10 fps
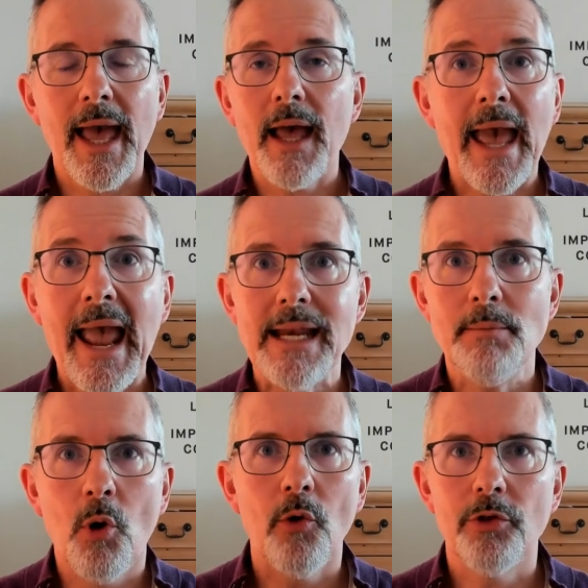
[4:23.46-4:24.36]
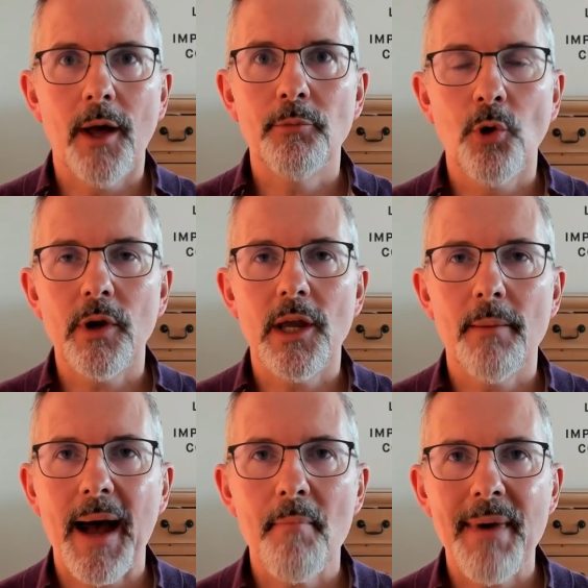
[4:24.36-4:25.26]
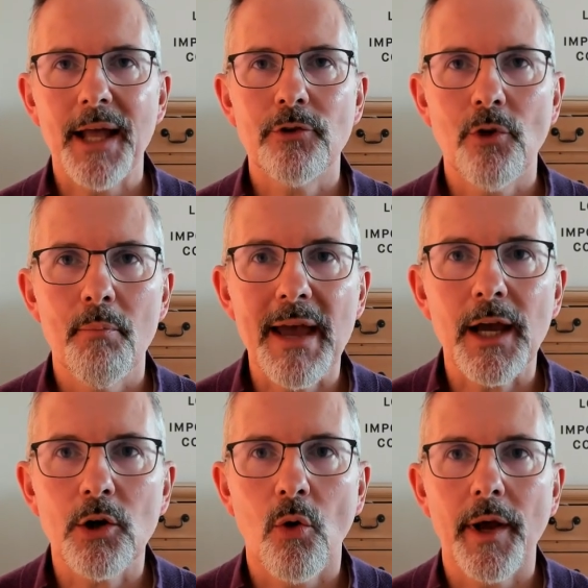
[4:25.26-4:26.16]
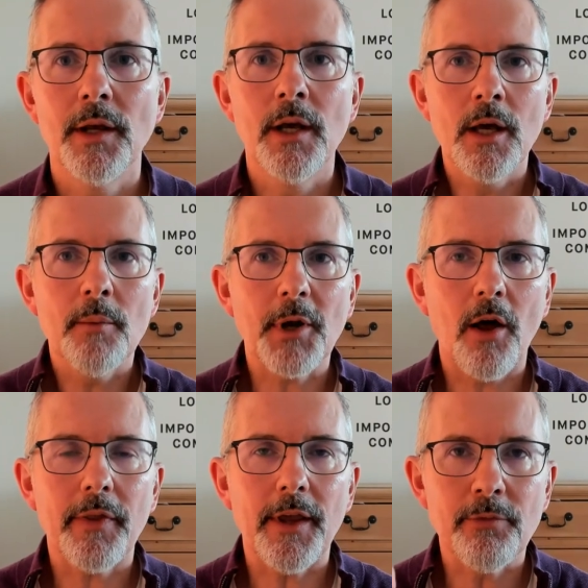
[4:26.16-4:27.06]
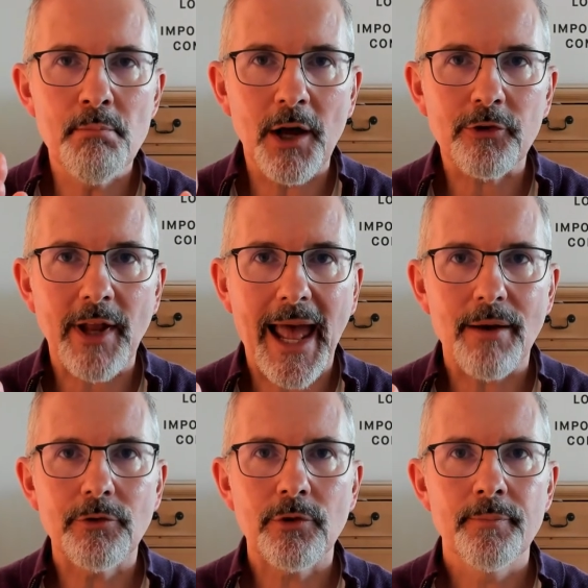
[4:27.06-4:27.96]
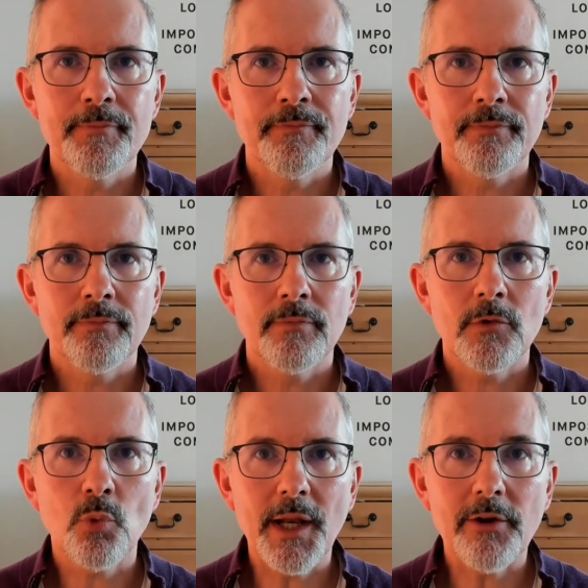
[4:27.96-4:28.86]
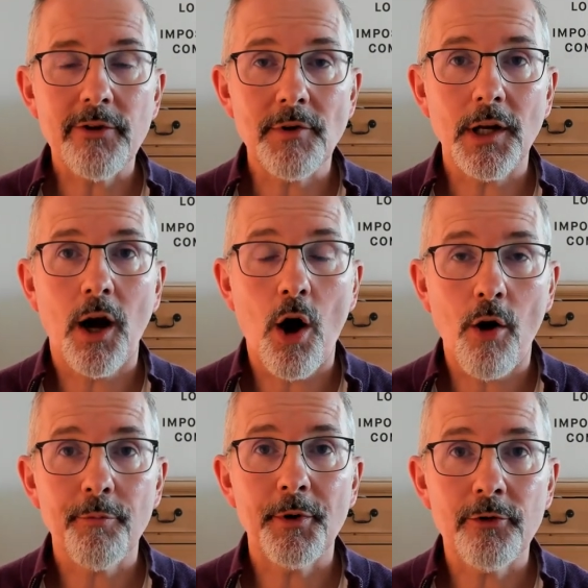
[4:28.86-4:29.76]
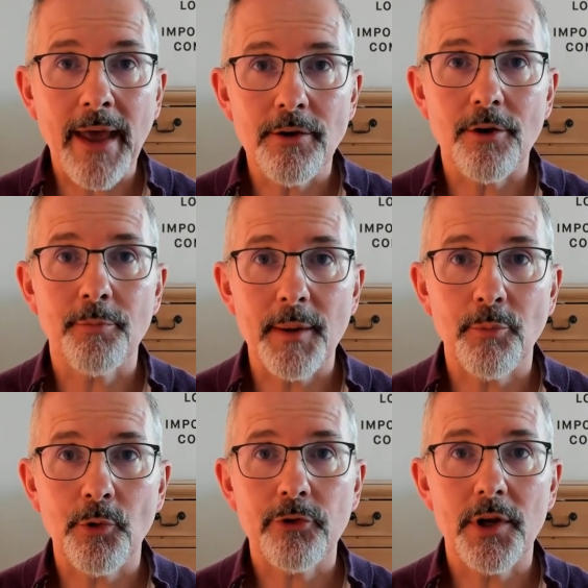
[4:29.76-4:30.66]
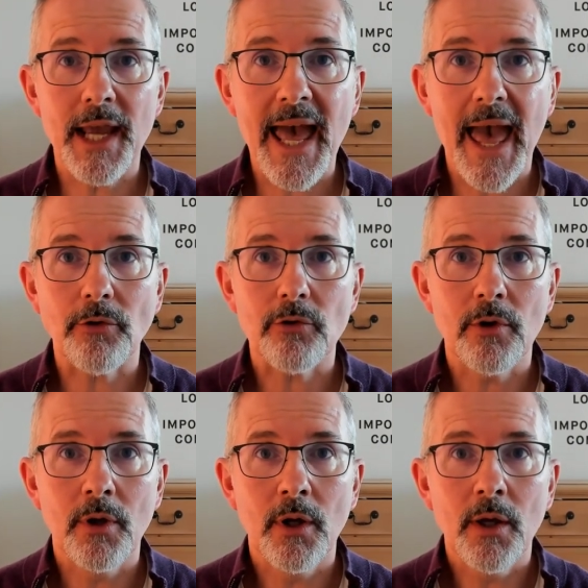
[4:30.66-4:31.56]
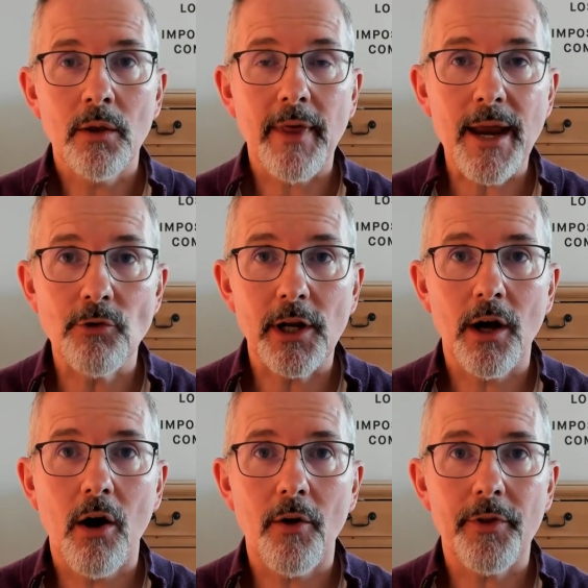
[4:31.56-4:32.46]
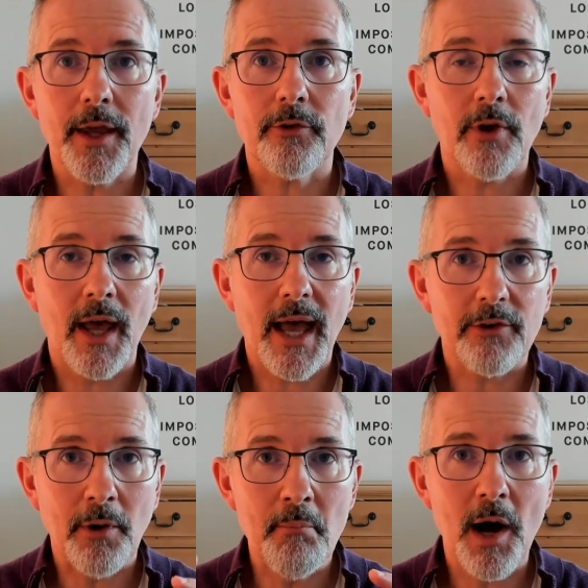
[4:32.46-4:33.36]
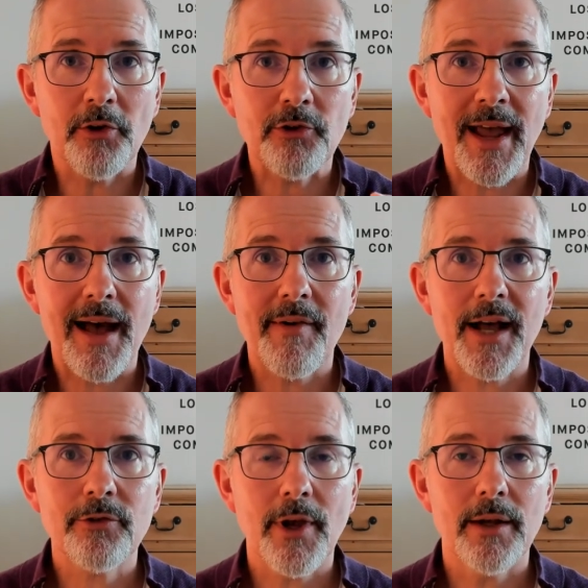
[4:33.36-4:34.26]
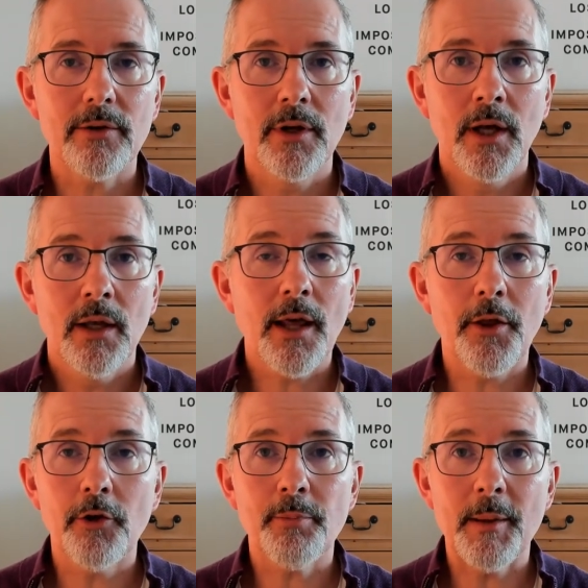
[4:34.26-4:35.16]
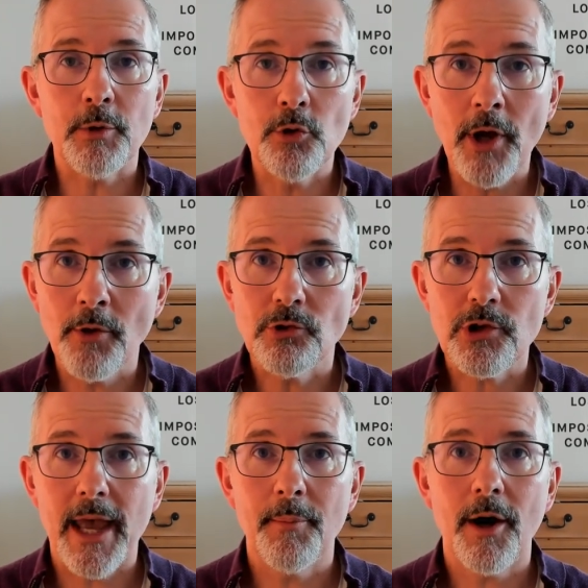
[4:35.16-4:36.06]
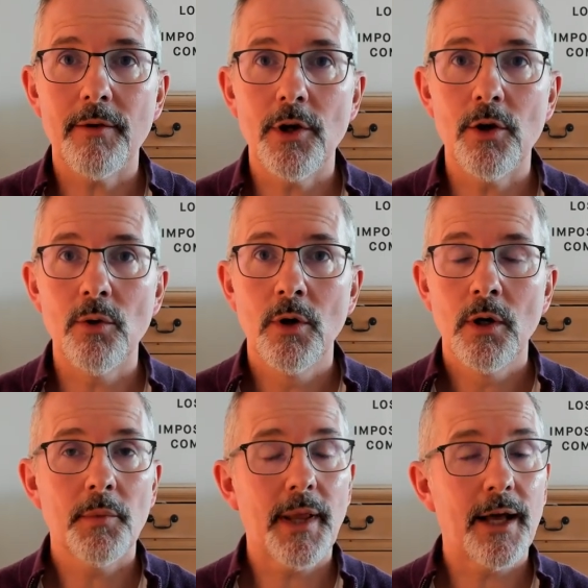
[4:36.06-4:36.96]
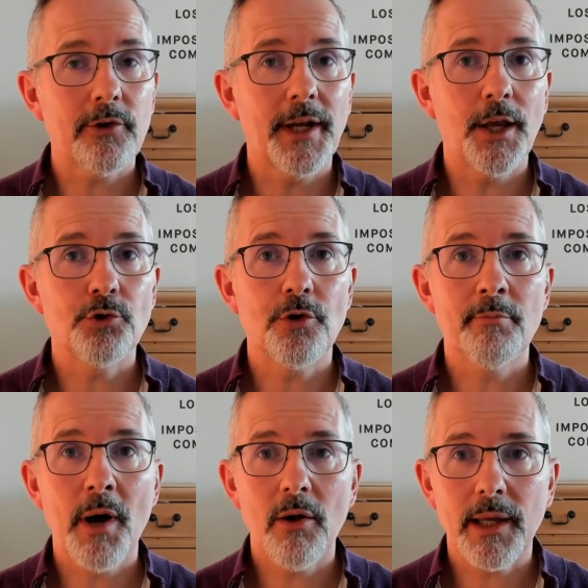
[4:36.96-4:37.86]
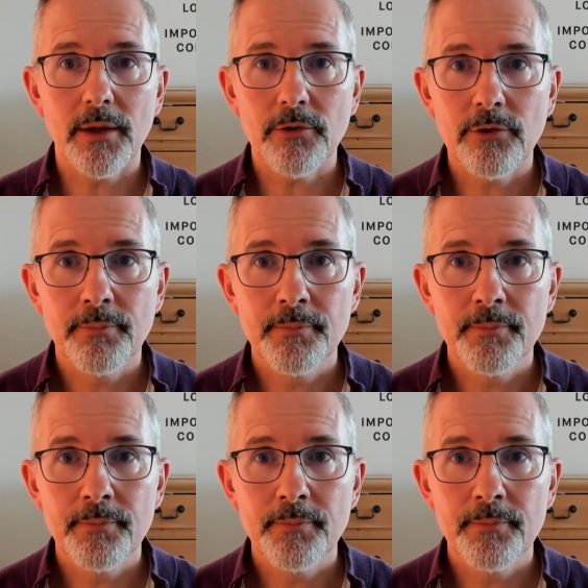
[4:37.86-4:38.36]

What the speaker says: any more than I'm talking about bets on Bitcoin, but are these must-haves? 27.5% of people said yes. They regard this as a must-have asset. Now, those are people who don't share my view. That's the nature of markets.